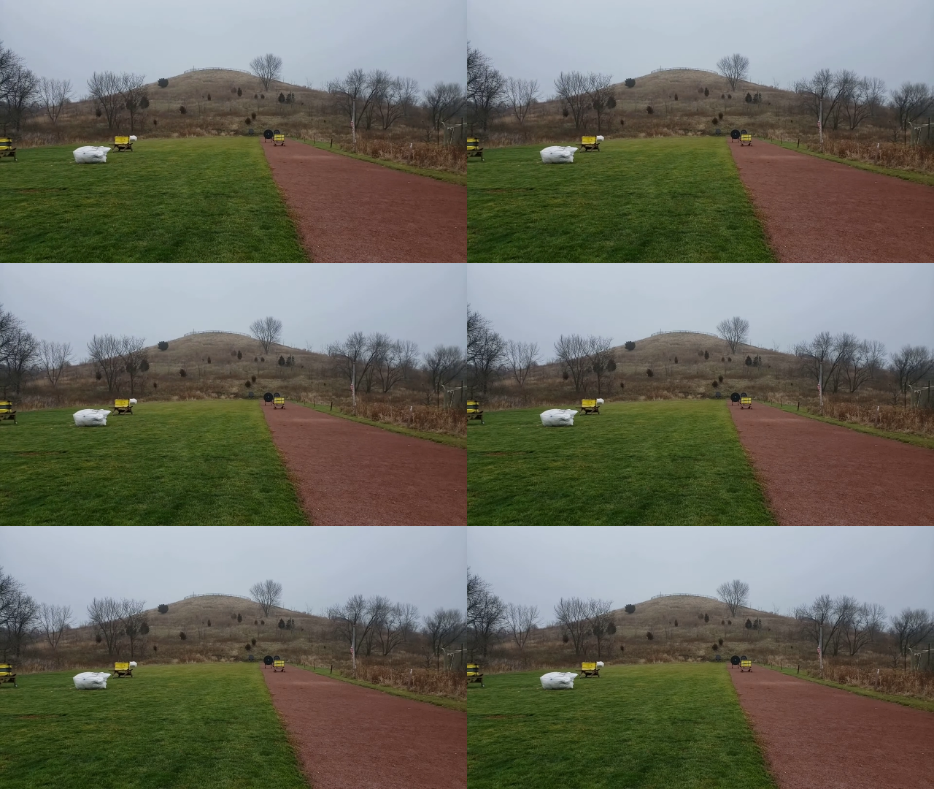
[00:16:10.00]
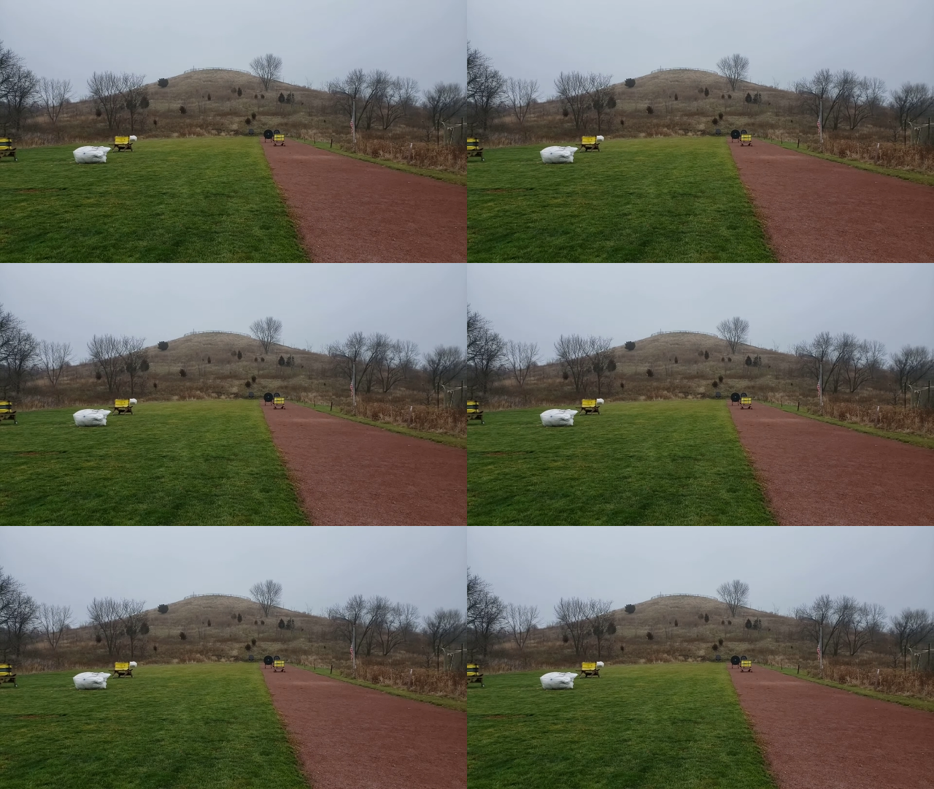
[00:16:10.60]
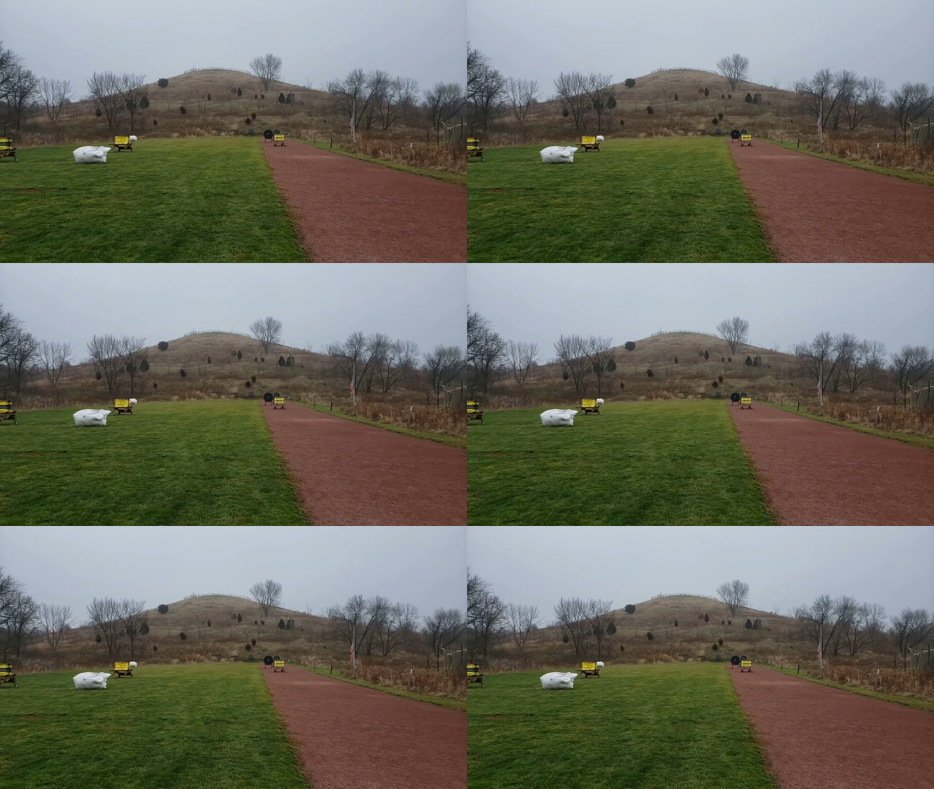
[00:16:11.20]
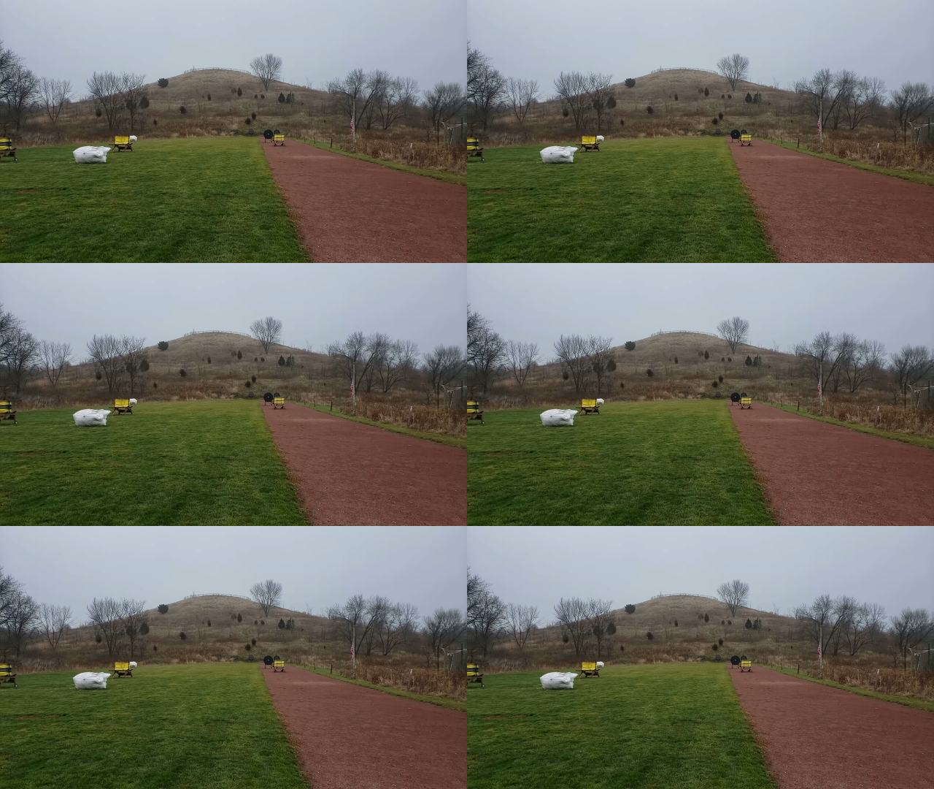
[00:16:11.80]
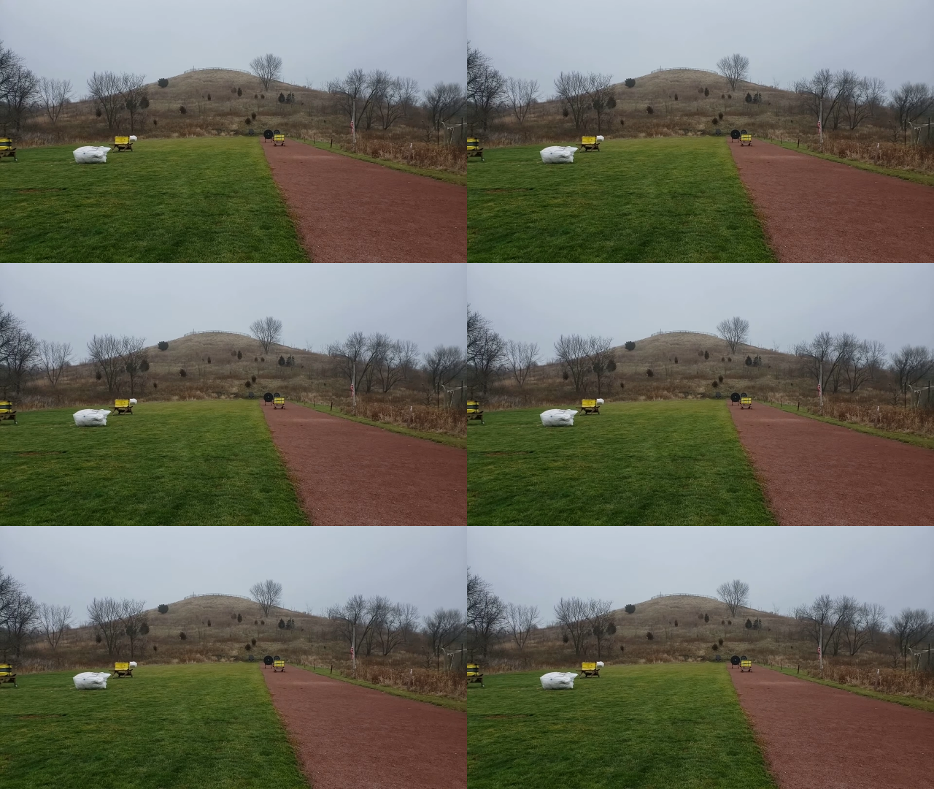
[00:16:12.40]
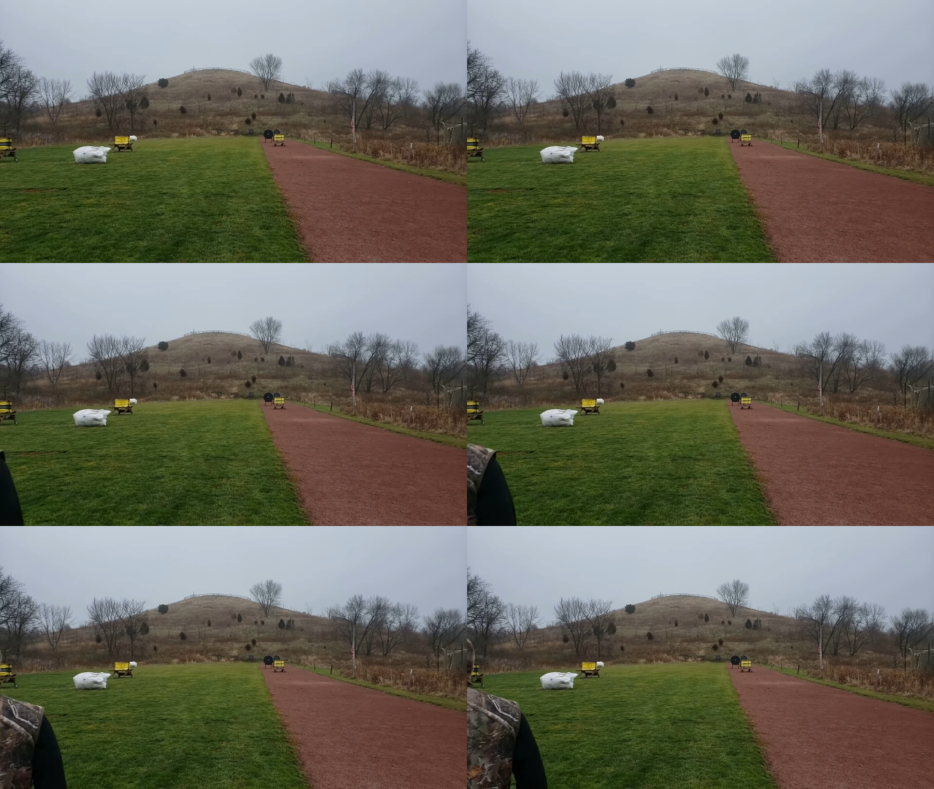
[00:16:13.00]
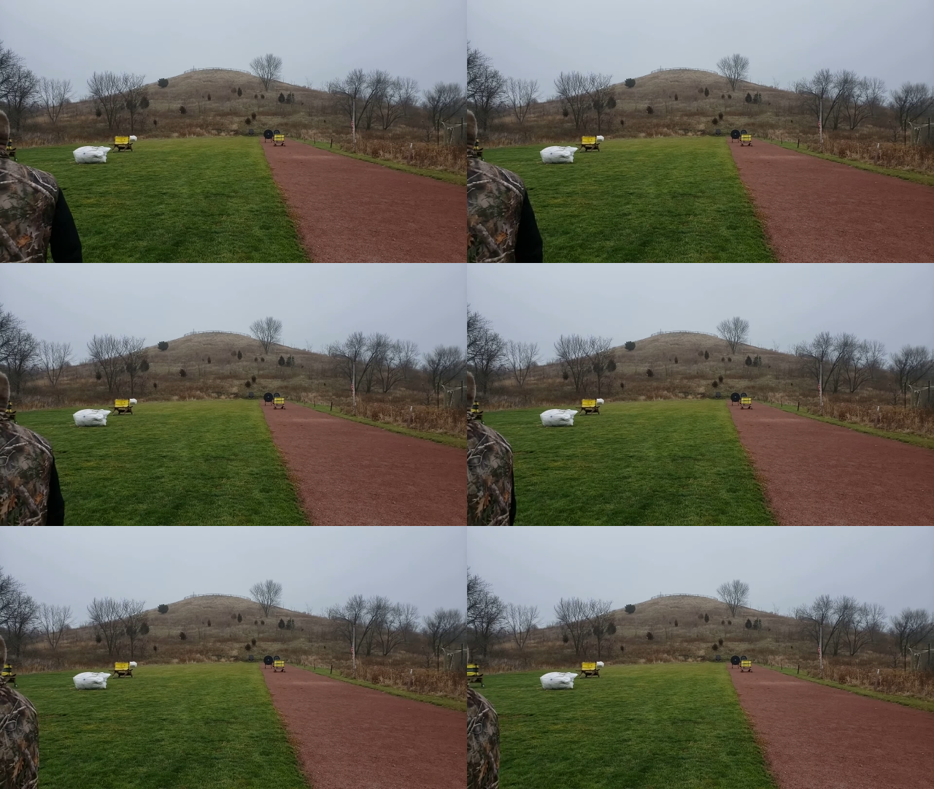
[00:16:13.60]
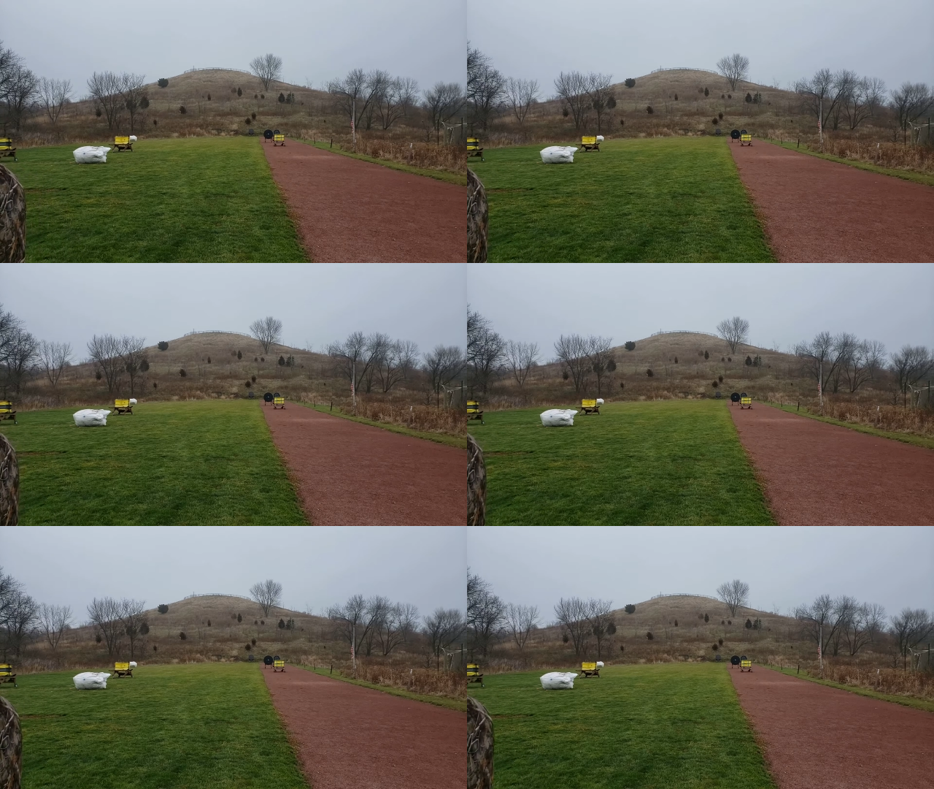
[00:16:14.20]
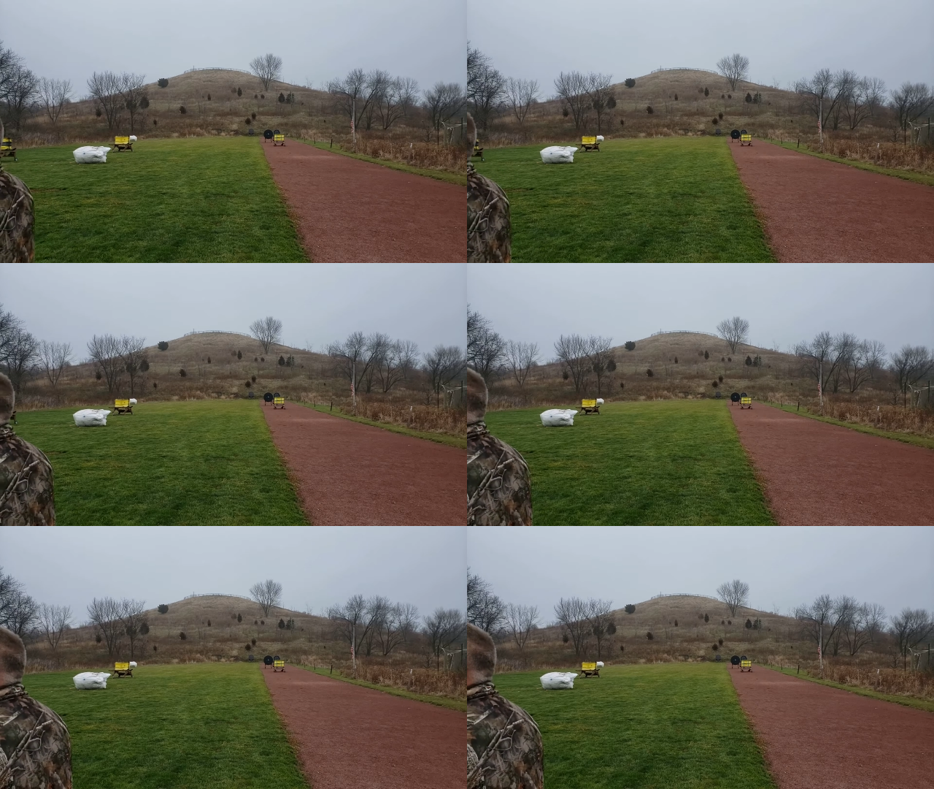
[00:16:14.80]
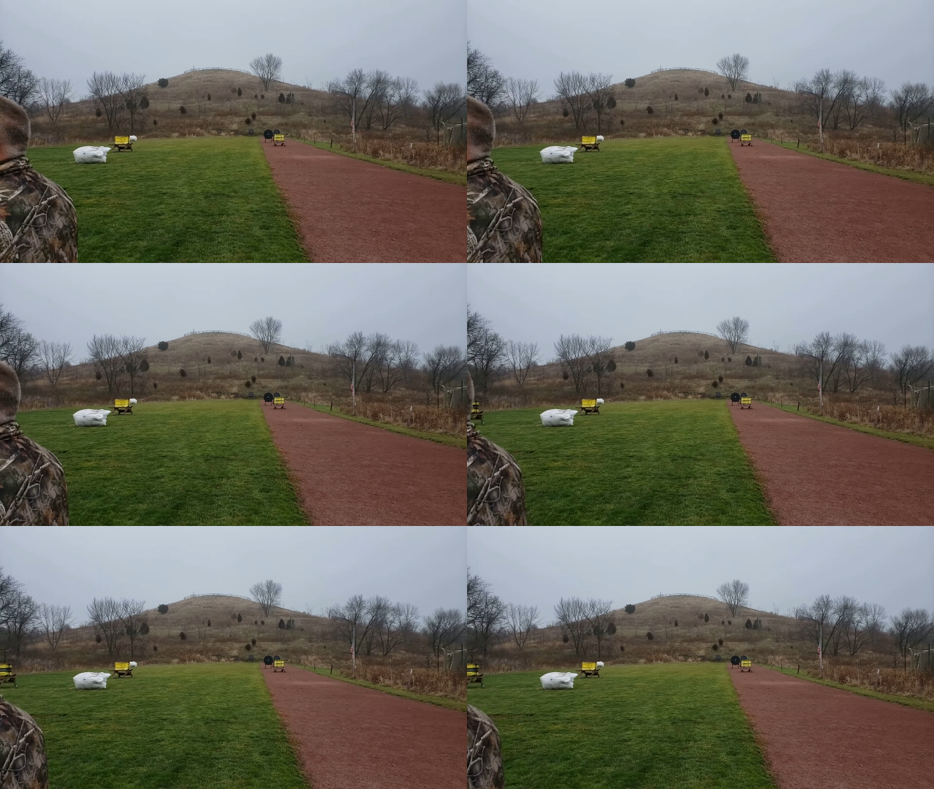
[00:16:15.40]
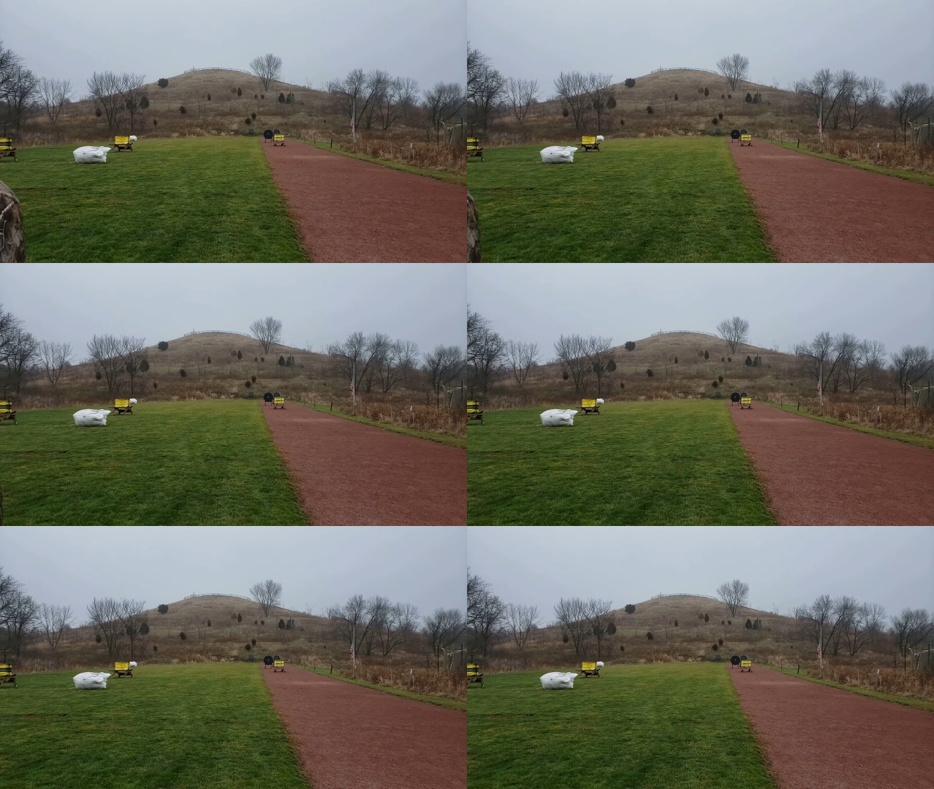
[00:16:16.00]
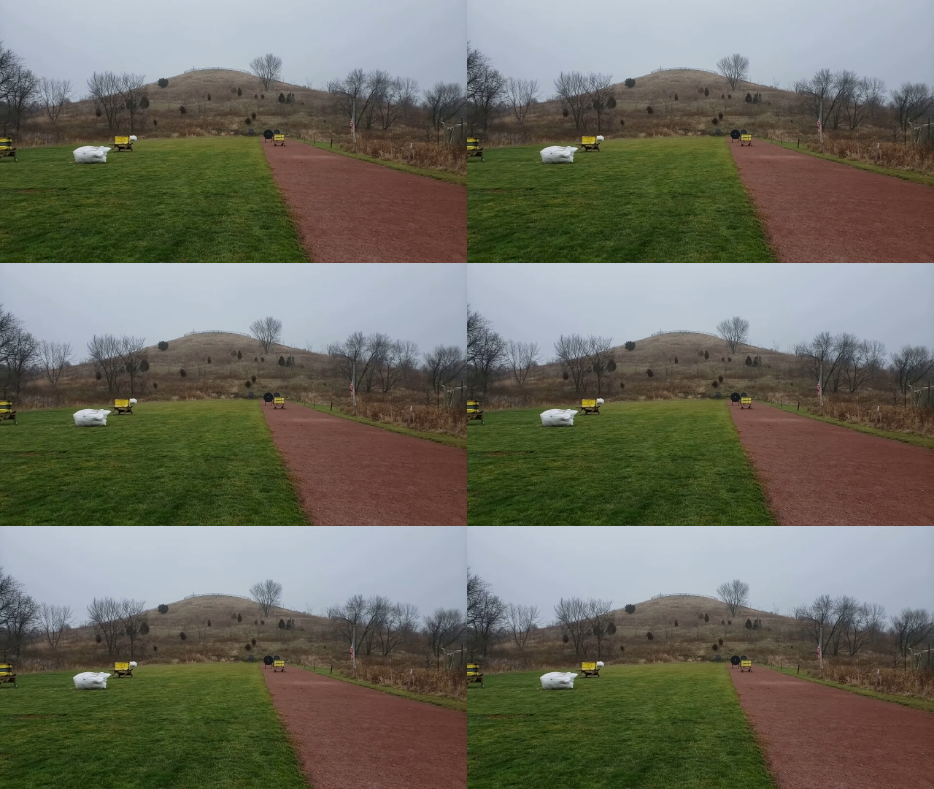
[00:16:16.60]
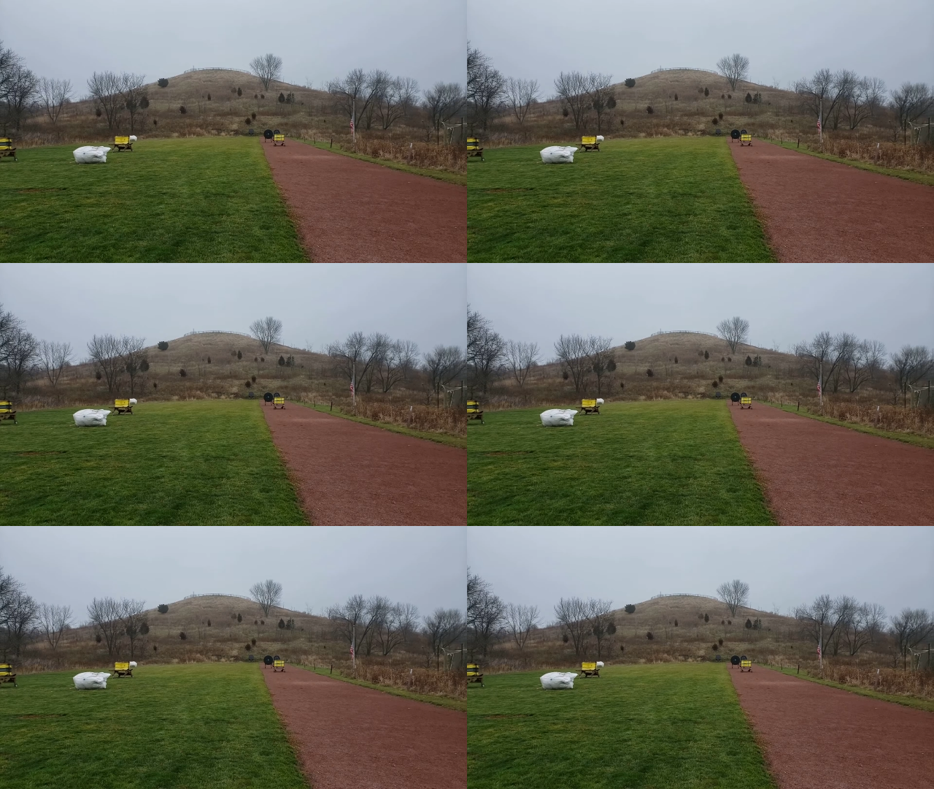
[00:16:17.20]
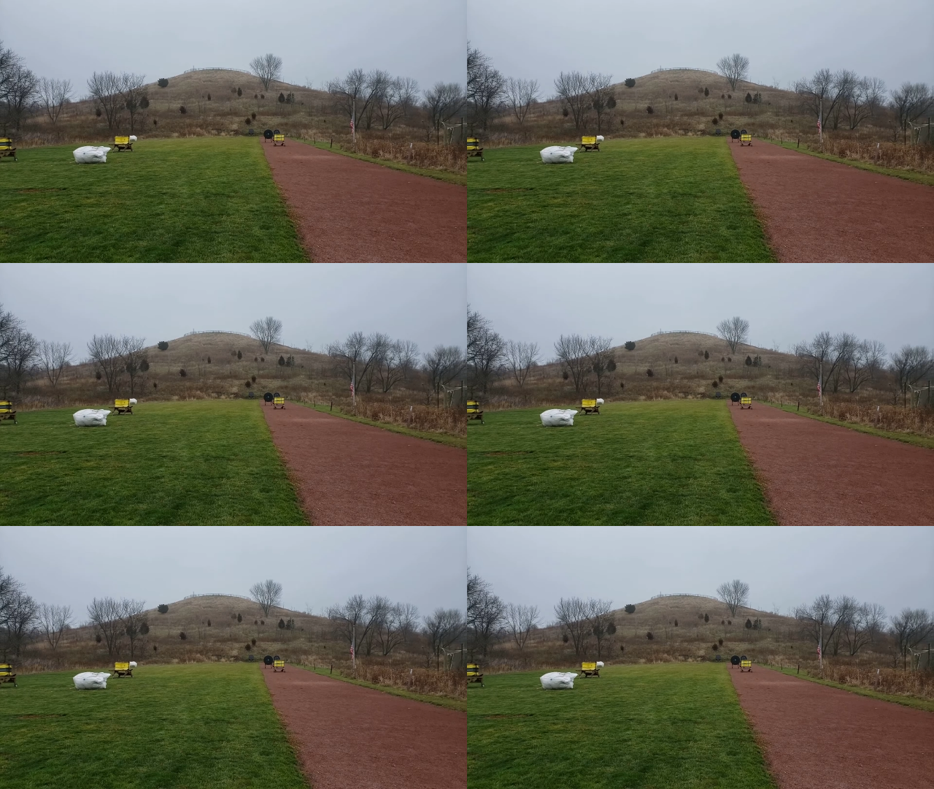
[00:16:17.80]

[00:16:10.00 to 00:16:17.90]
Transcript: [unreadable: no face in view]